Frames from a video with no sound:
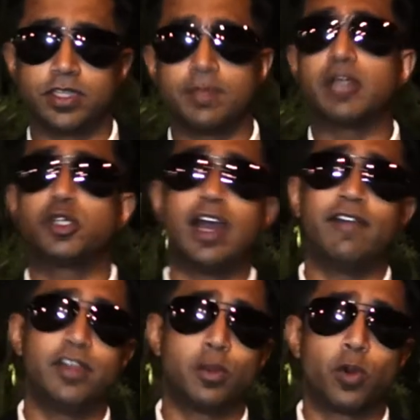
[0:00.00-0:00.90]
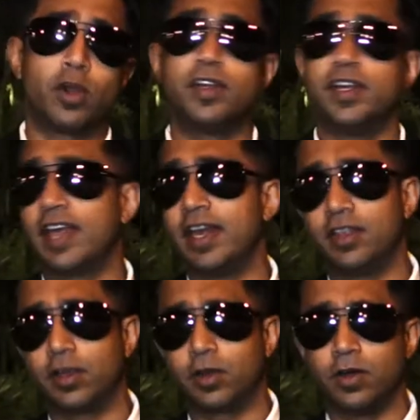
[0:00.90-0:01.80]
It's about traveling the world and getting
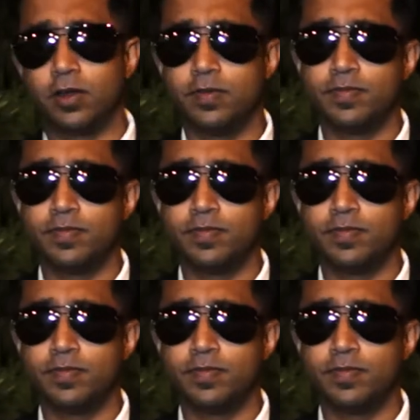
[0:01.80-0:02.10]
the girl.